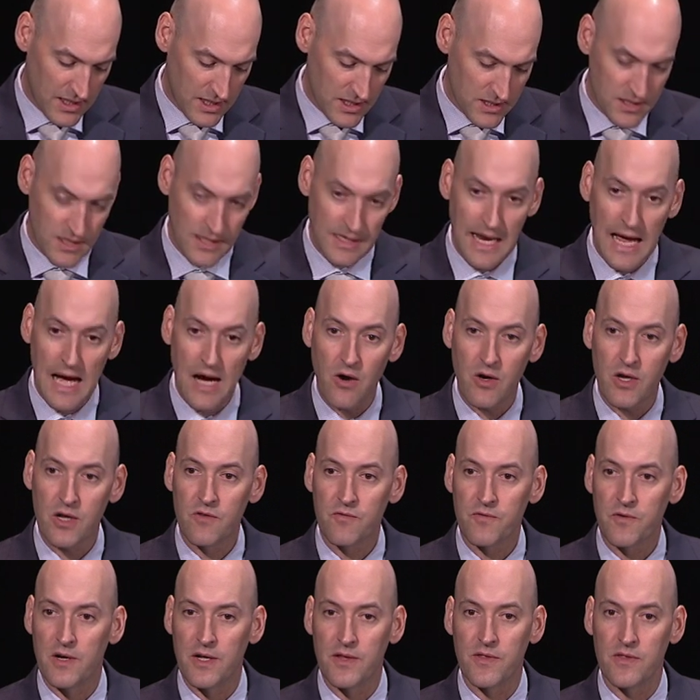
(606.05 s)
to now
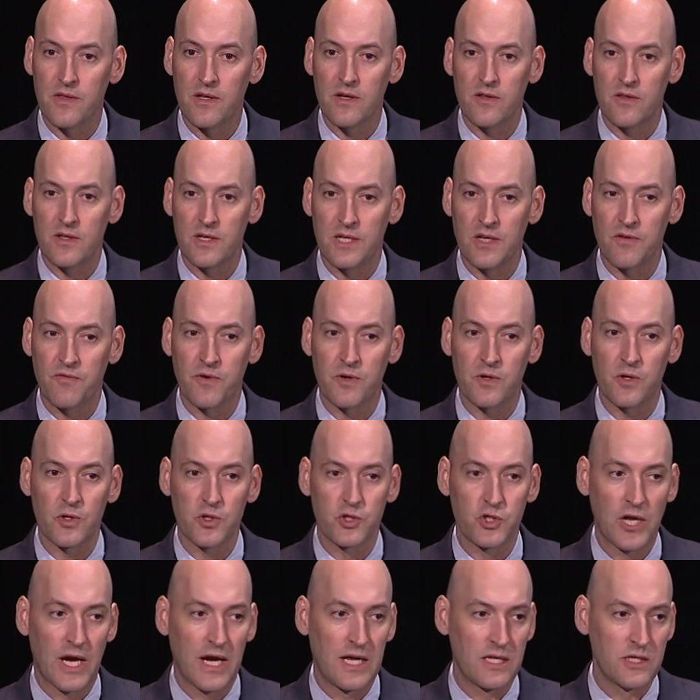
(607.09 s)
confront the difficult
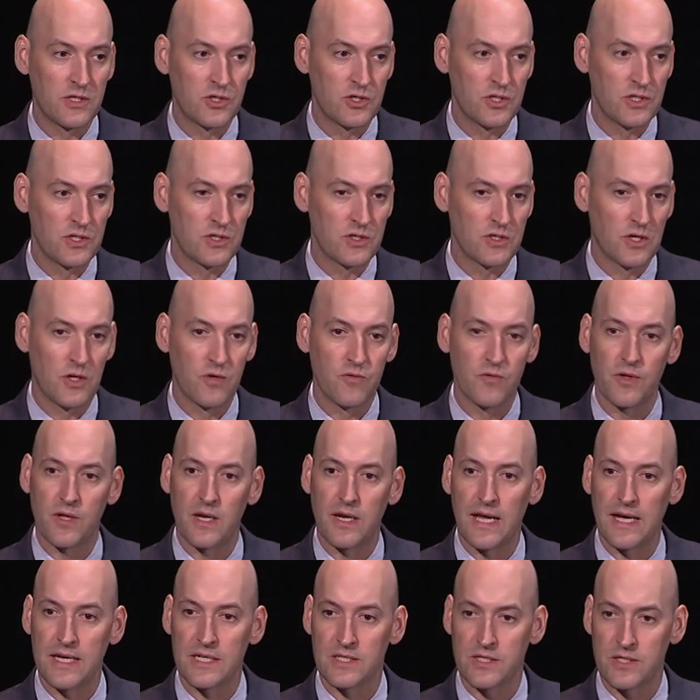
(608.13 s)
challenges over the
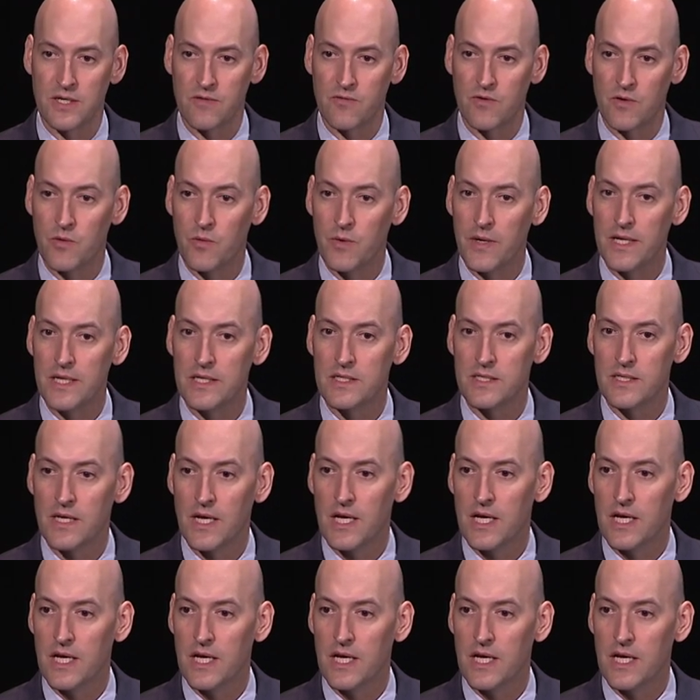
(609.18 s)
next several weeks